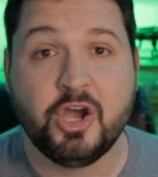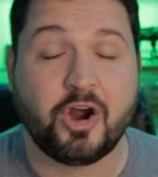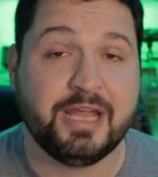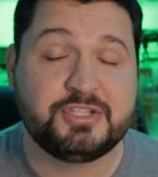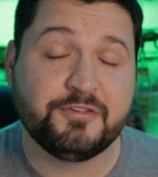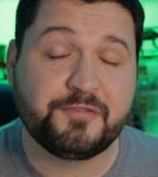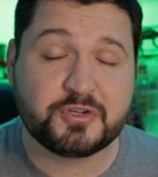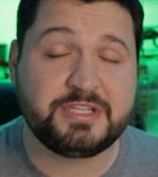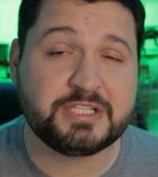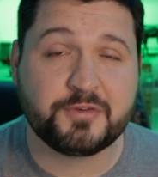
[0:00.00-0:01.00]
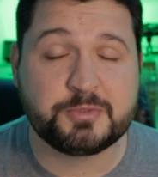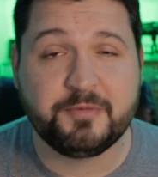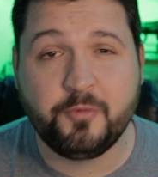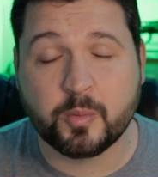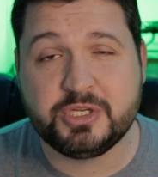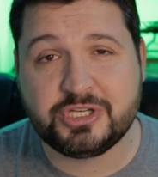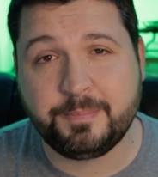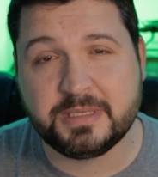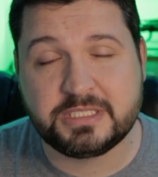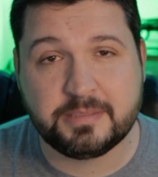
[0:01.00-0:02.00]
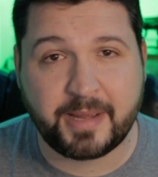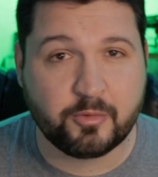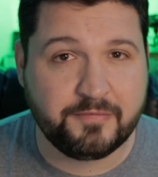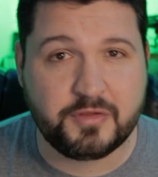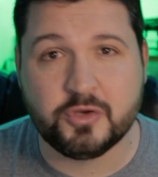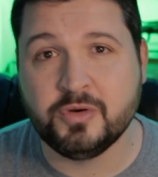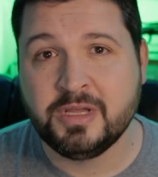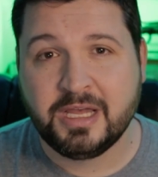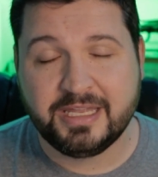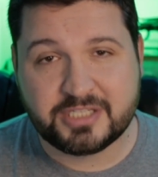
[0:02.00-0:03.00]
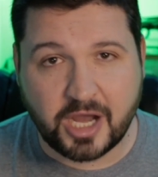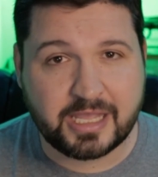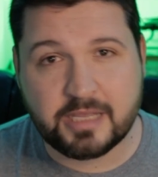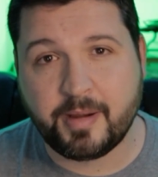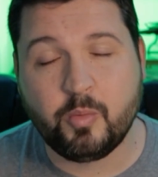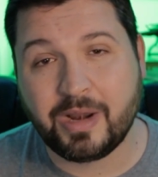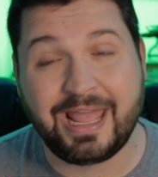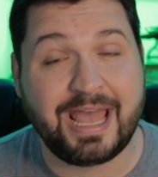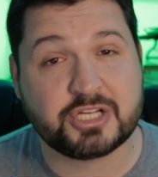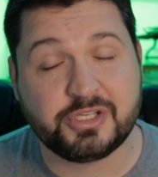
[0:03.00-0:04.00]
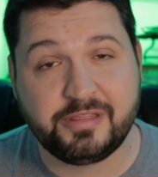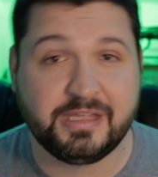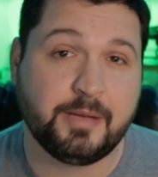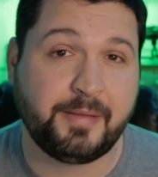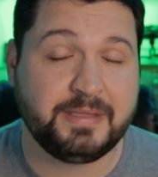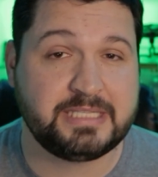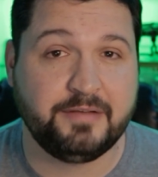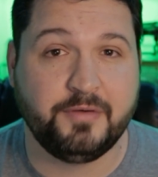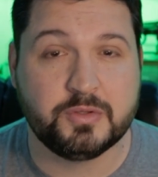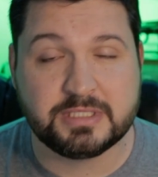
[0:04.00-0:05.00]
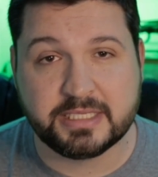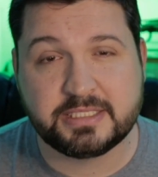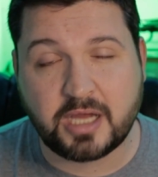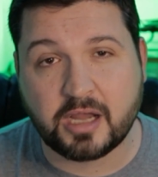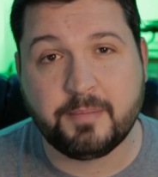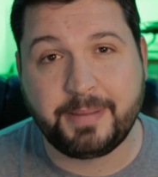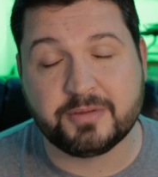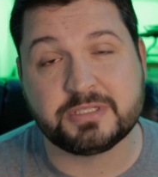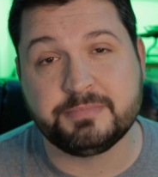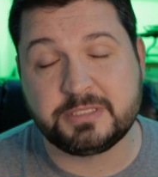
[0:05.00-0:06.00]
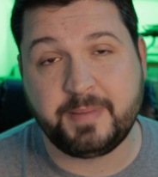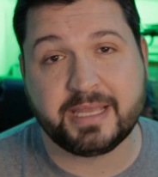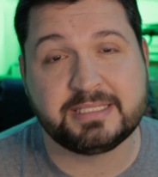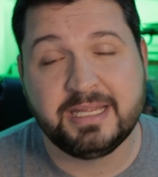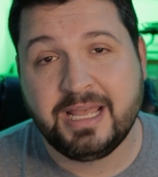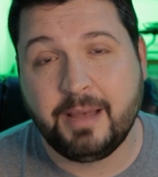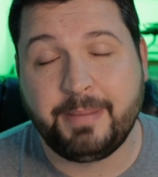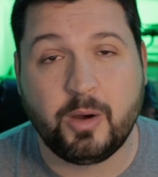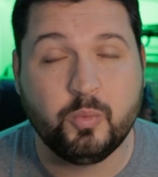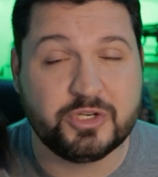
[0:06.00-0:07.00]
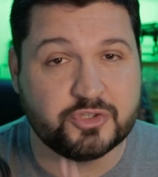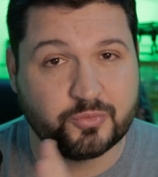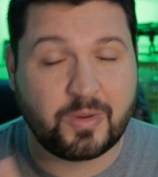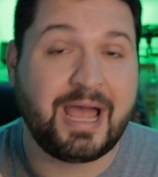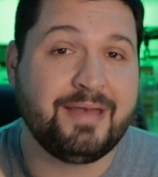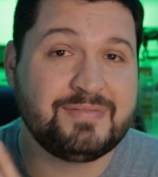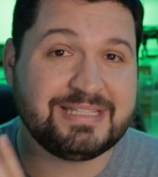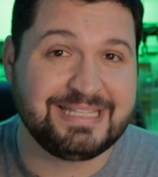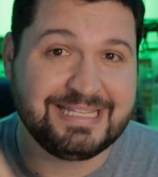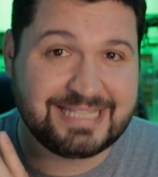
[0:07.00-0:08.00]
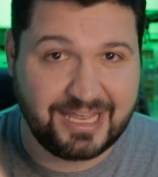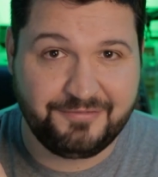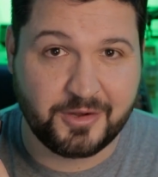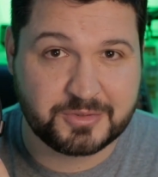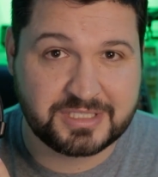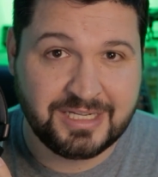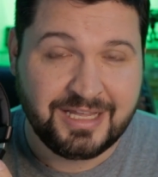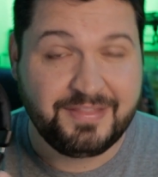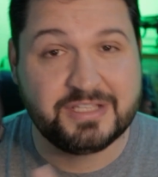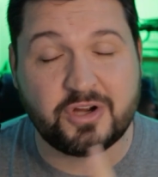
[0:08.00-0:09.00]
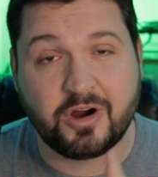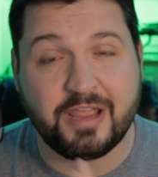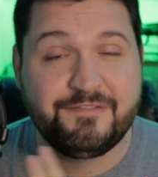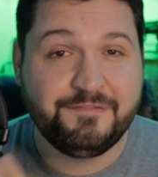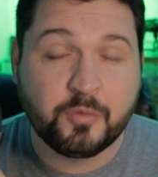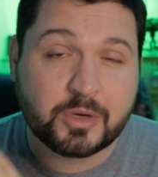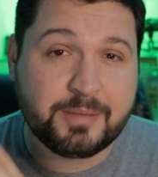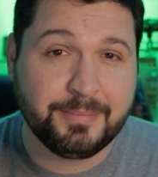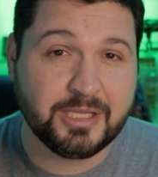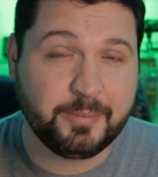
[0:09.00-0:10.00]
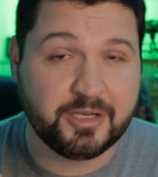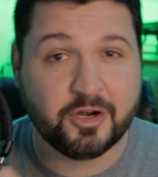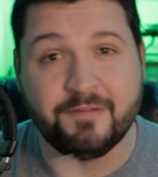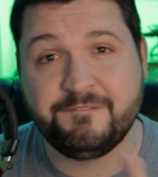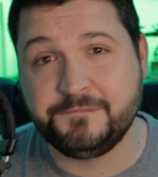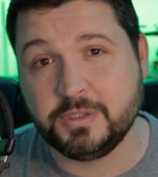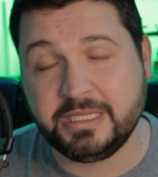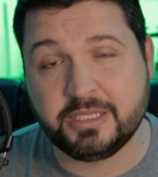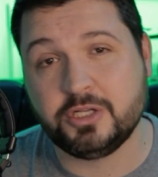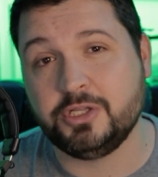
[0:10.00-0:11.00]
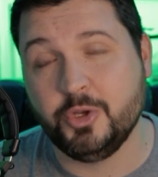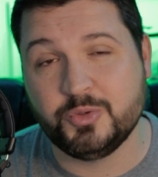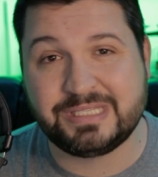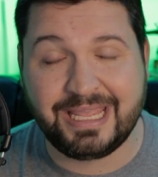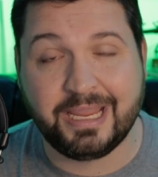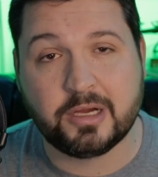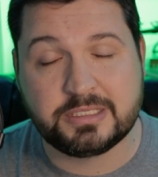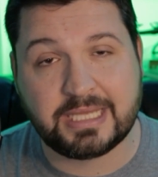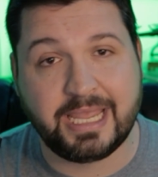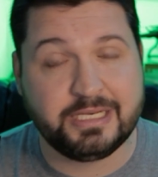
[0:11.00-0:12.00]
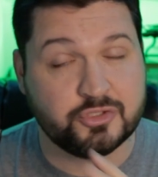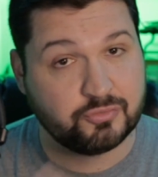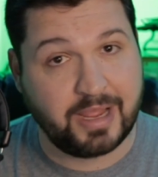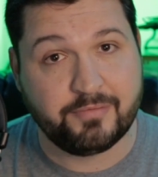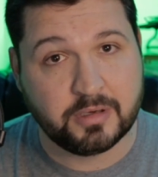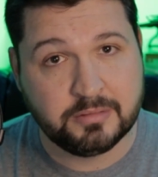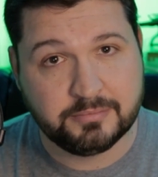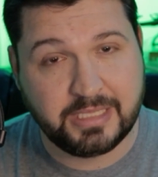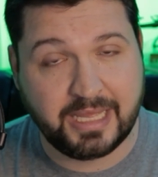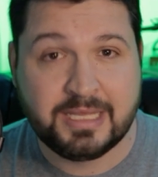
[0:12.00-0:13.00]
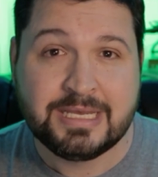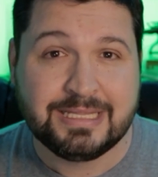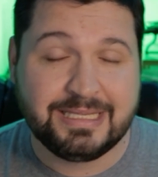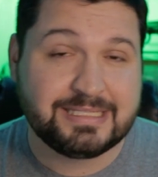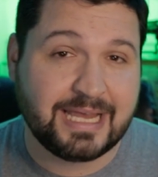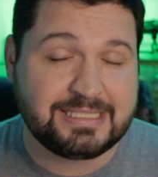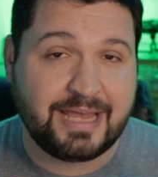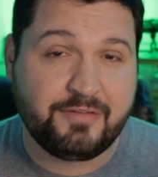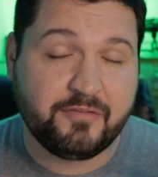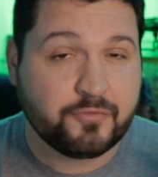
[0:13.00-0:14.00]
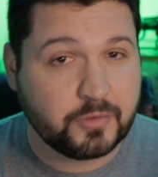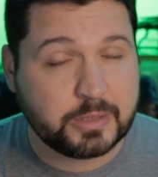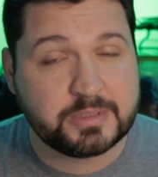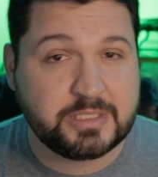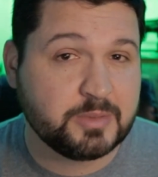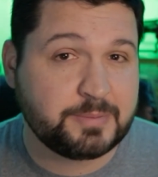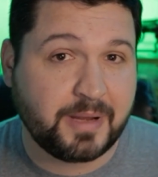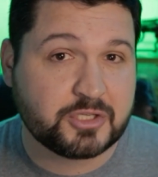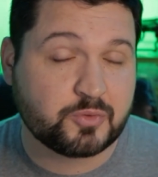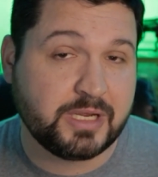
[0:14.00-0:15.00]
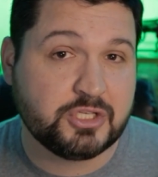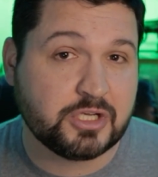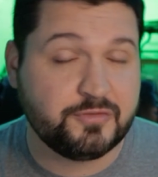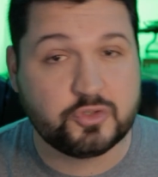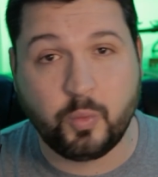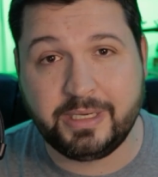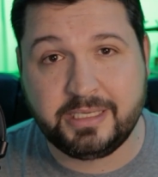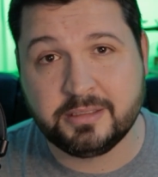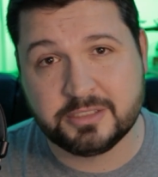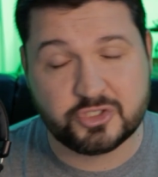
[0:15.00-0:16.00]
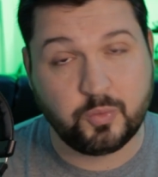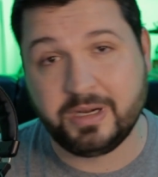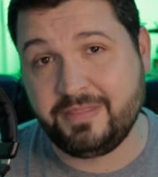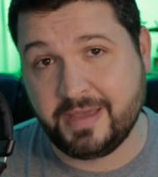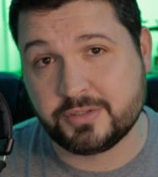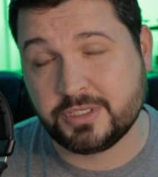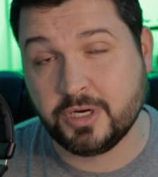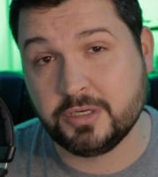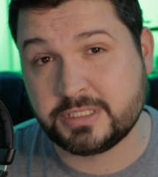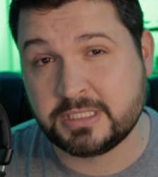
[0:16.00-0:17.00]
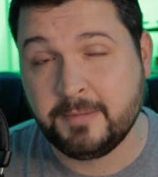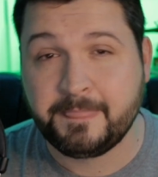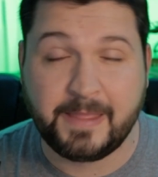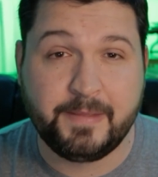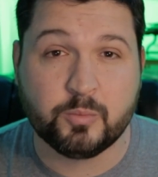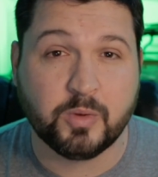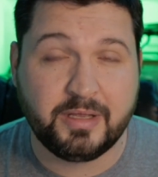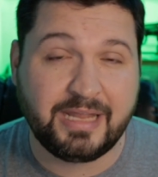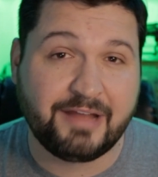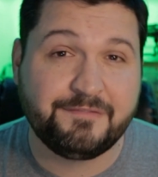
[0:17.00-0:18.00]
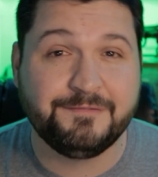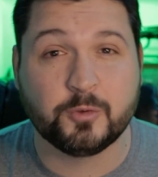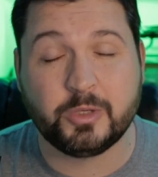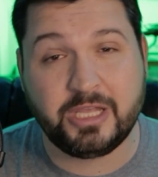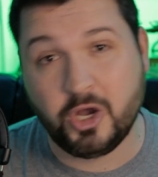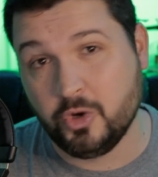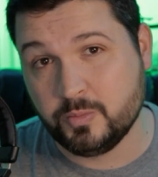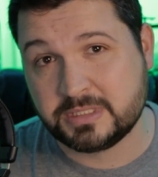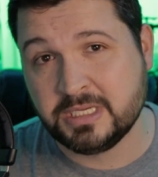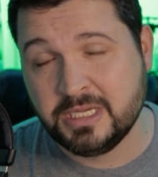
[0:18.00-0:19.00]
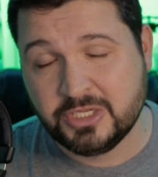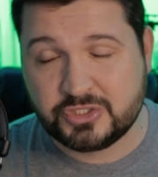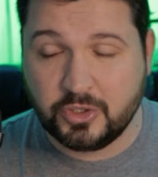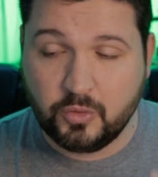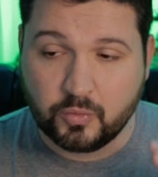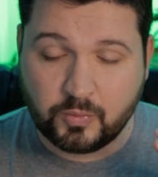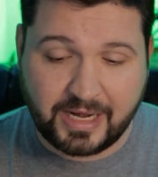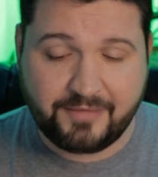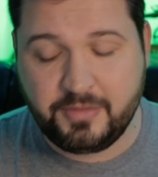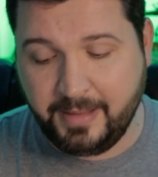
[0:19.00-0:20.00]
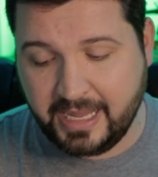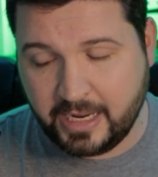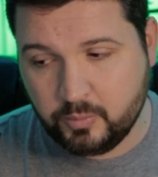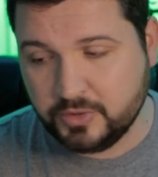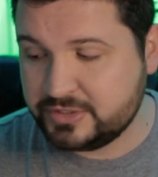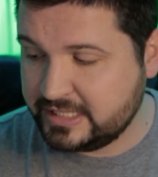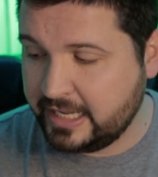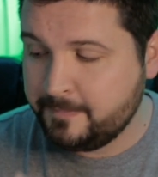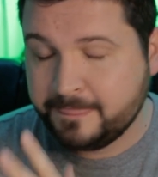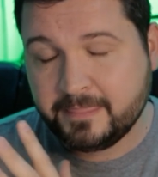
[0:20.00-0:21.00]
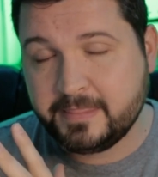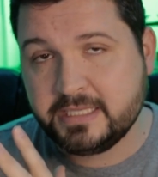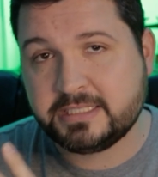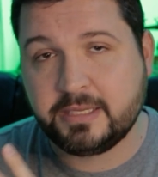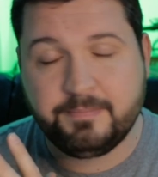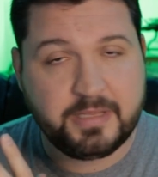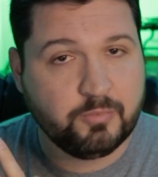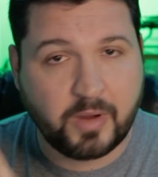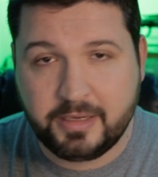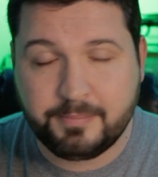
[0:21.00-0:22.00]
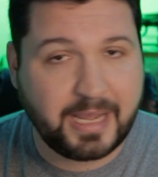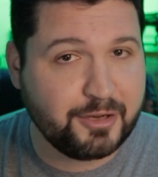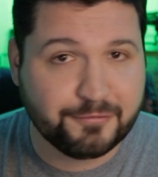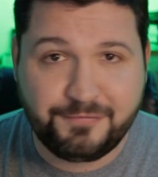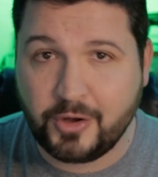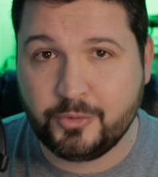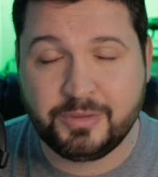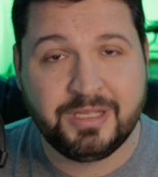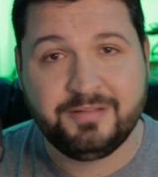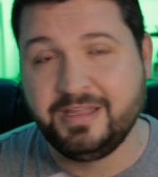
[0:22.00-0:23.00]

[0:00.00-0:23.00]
All right, so first things first, before we jump into my review and talking about what I actually think about these headphones, let's talk about some specs about what drives these headphones. These are a 40 millimeter fully enclosed airtight driver, okay? These guys have a frequency response range of 20 to 20,000 hertz, and they run at 40 ohms. So right off the bat, I will say these can be run by your phone.